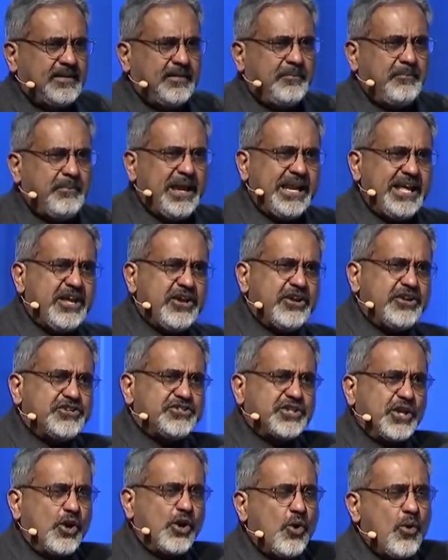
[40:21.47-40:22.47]
Many years
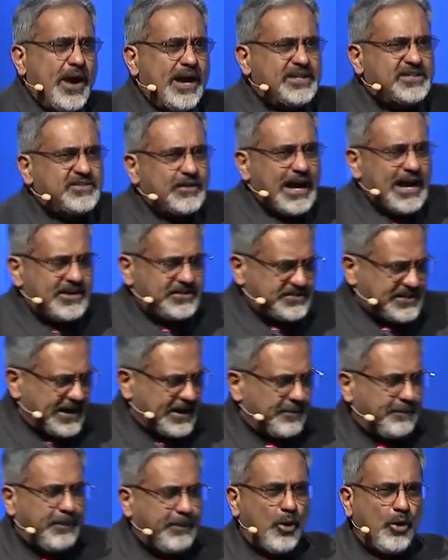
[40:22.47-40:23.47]
ago, I said a
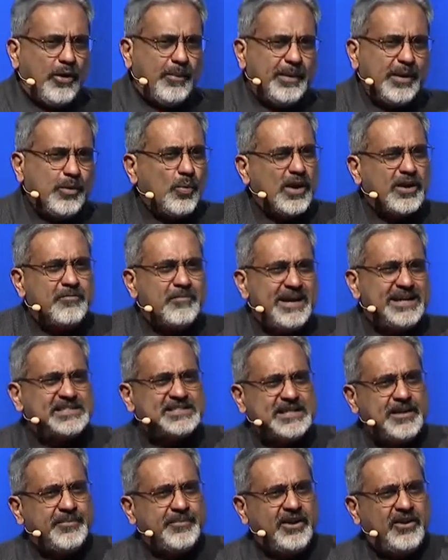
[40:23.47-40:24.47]
poem in one of my
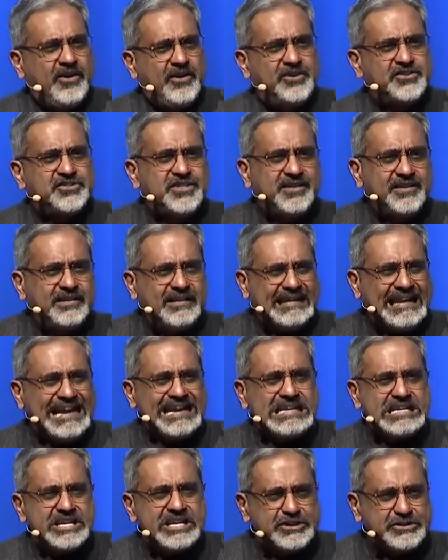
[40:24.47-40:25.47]
seminars,
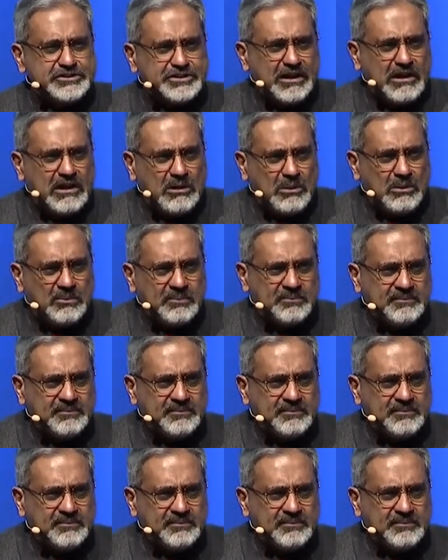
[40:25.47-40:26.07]
9 years ago.